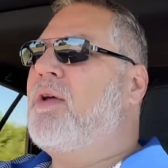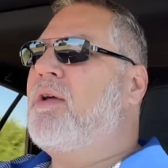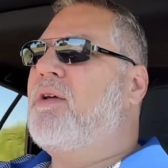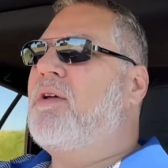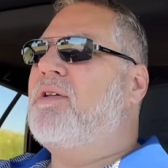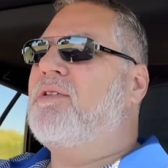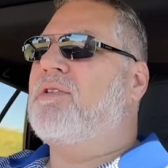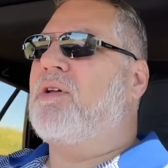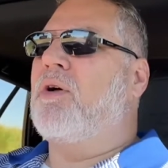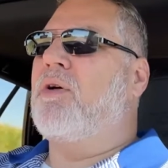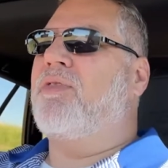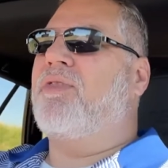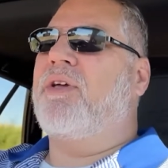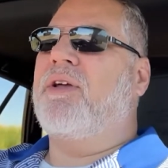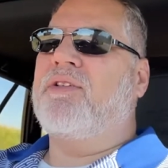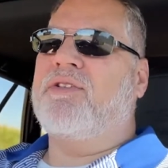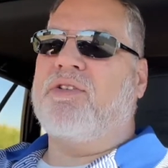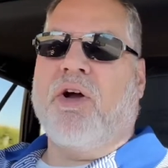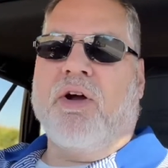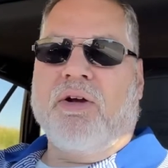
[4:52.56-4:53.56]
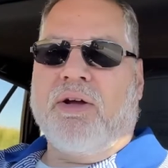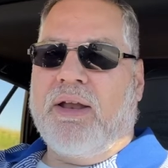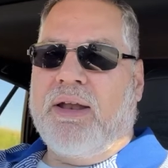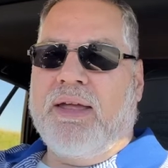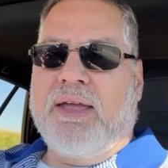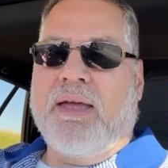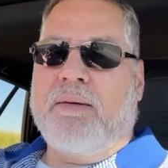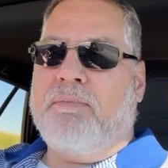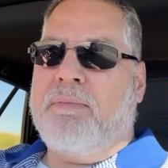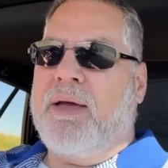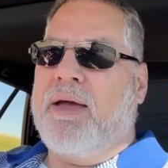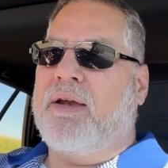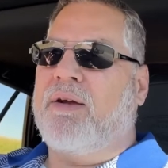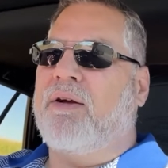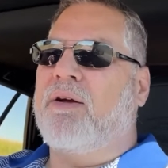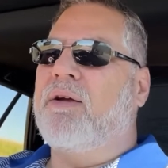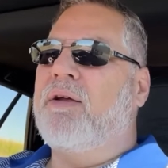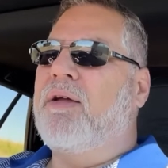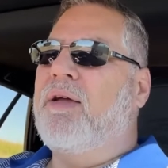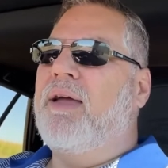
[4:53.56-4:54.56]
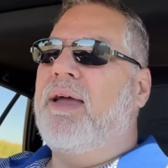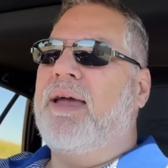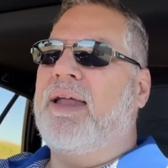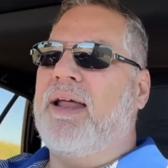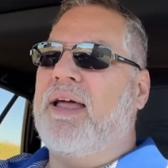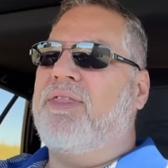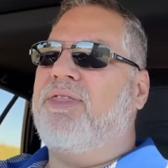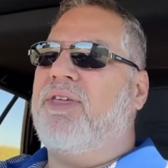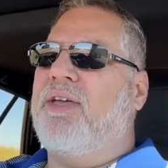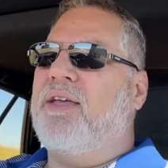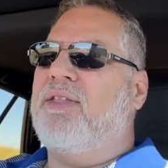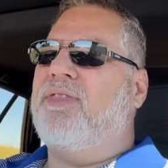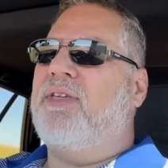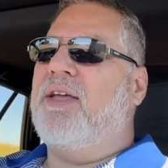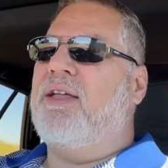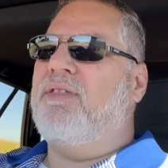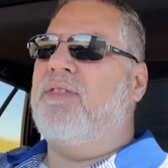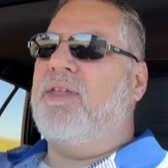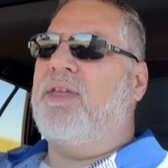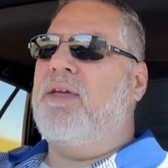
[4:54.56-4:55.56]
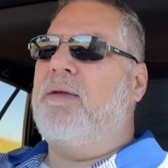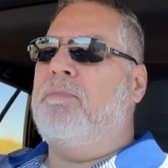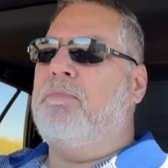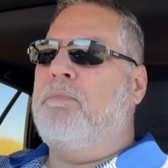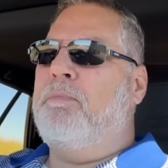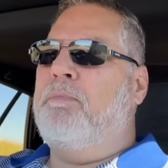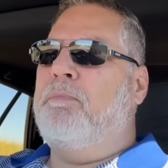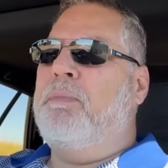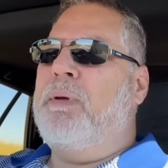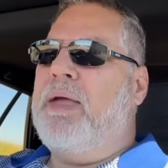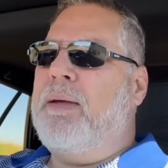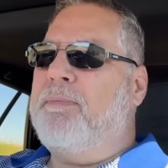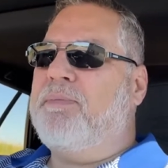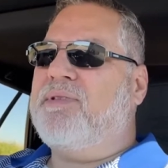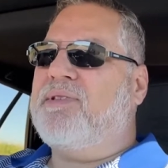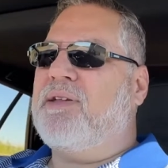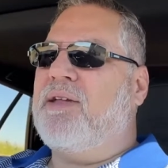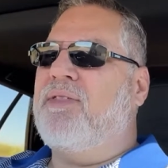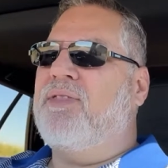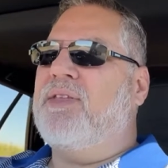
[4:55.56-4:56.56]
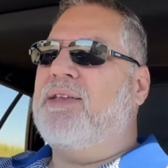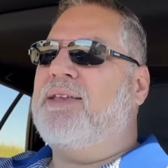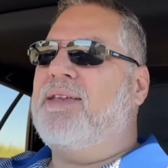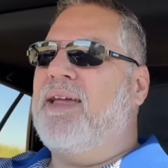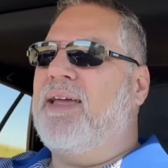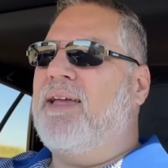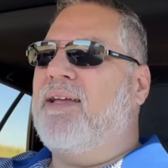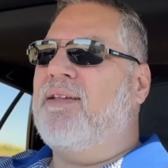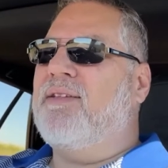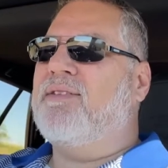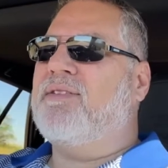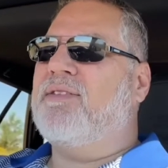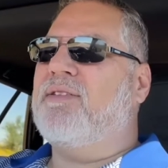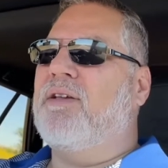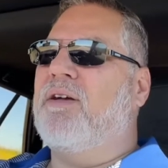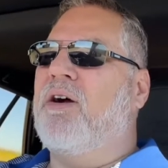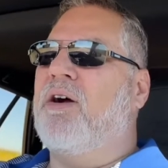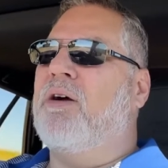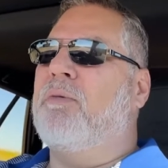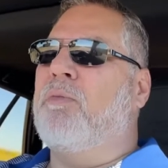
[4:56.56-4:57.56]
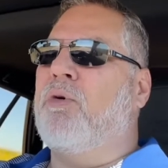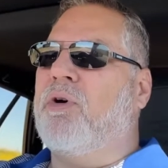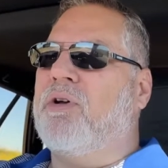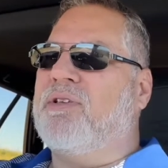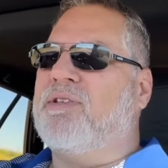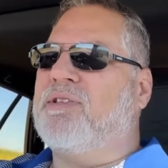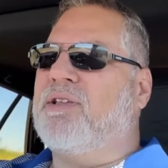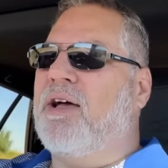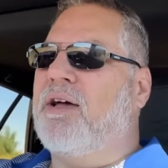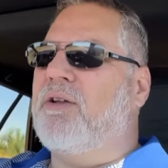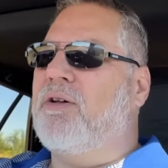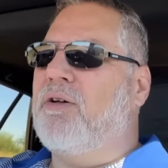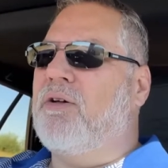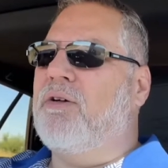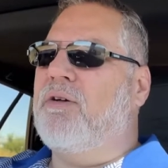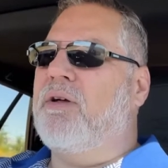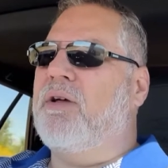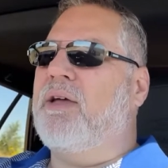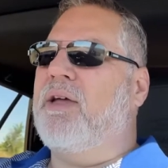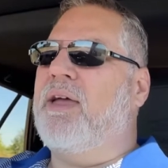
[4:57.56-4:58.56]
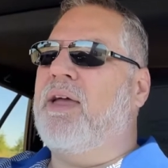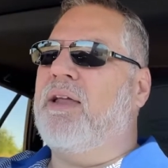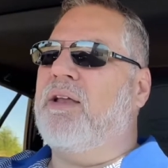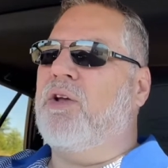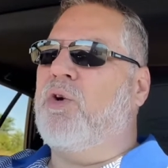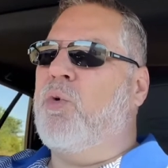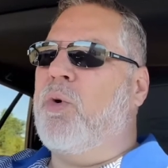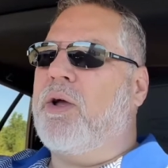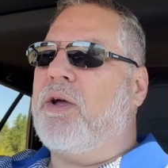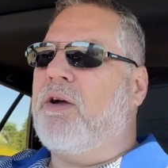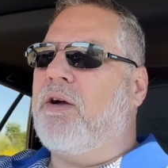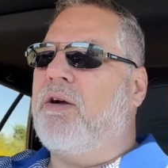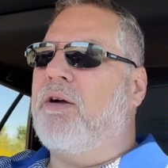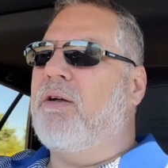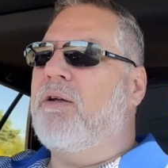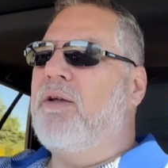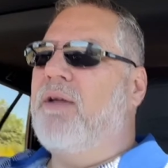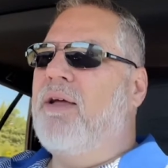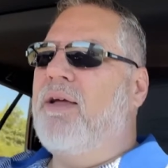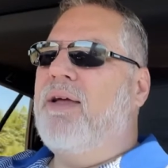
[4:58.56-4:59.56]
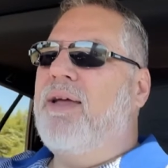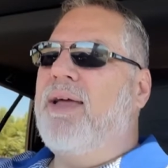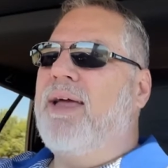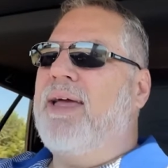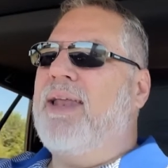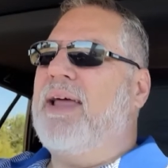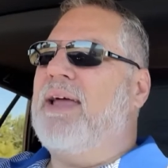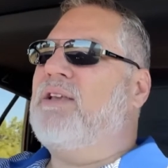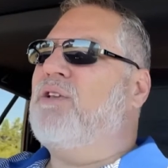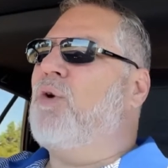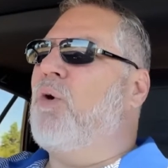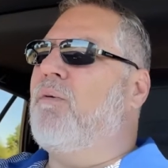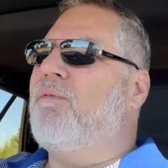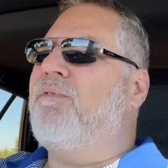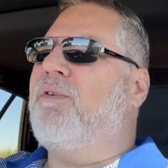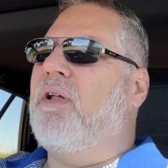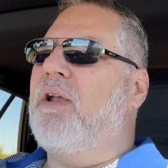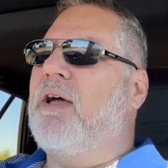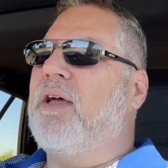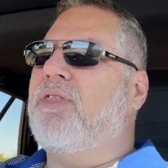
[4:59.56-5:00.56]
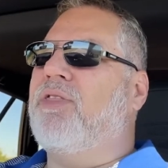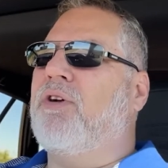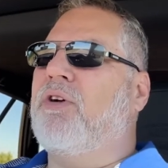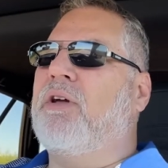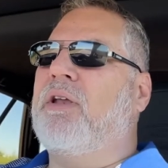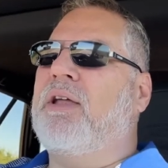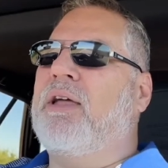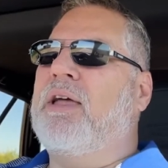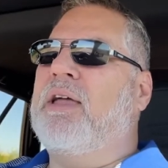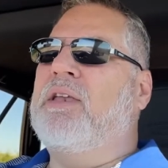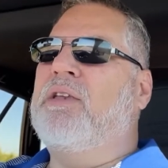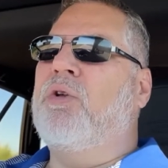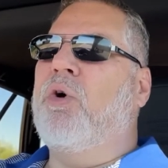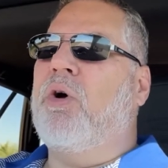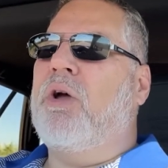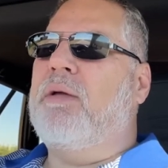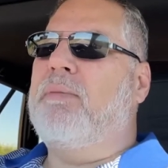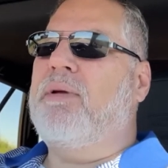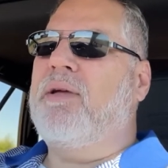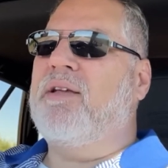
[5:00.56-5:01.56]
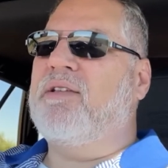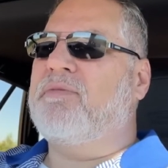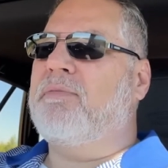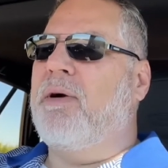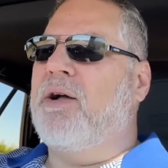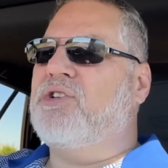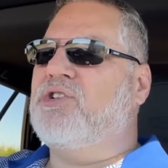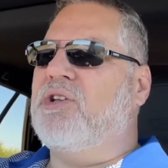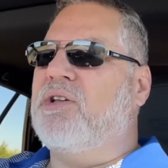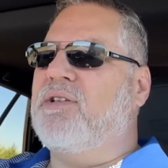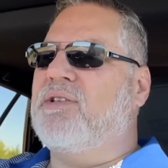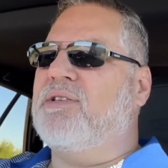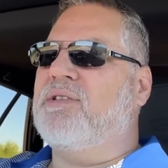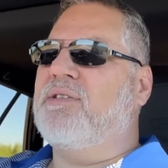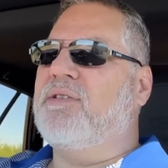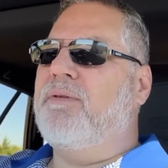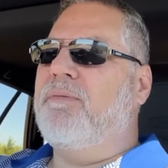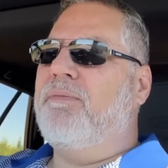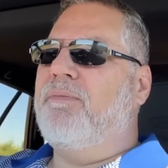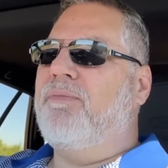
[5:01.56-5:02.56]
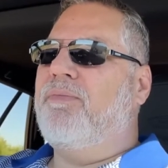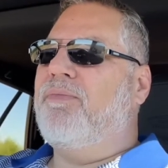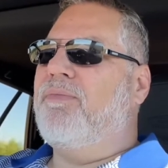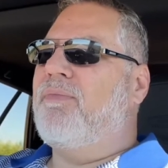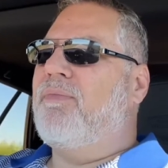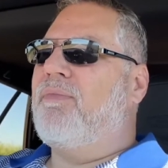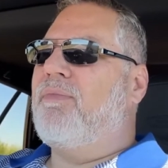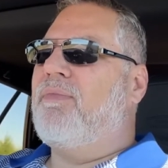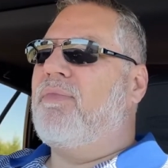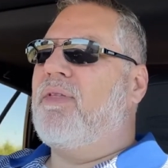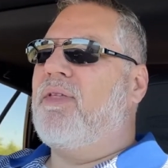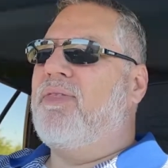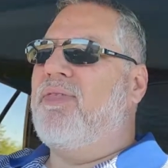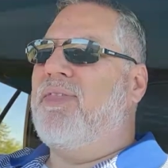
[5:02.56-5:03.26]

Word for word: So things are going to get better, and I think that the beeps and the dings are more subtle and quicker, and I don't feel like they're going to annoy me as much as they